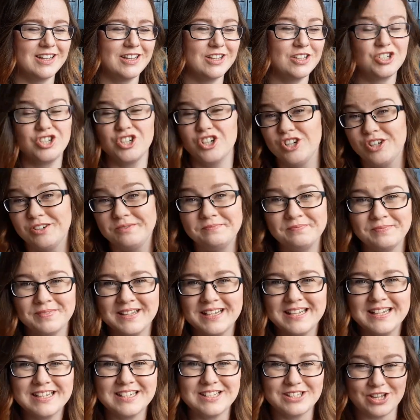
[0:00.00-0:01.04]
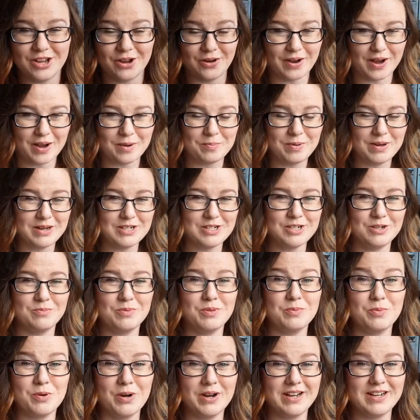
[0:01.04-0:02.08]
show. So I picked up the
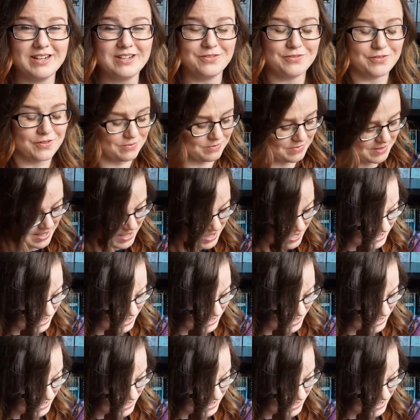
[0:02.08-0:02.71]
braid from there,